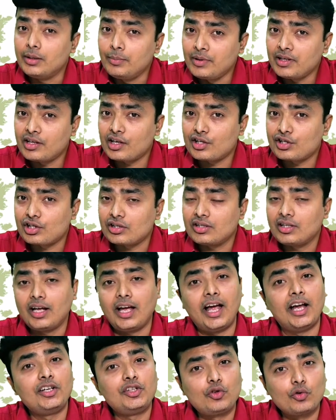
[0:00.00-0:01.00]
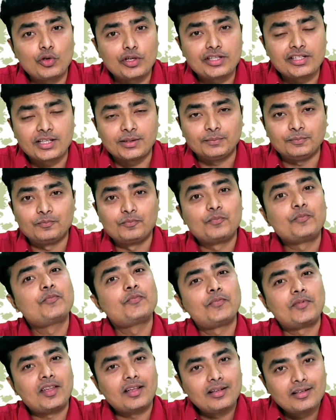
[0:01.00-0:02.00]
immigration and tourism.
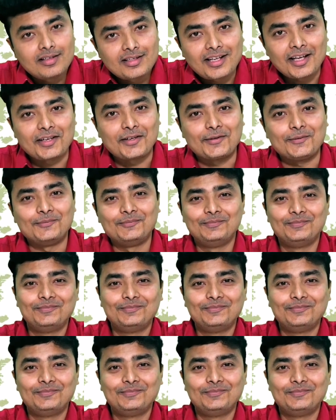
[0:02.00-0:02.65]
Thank you.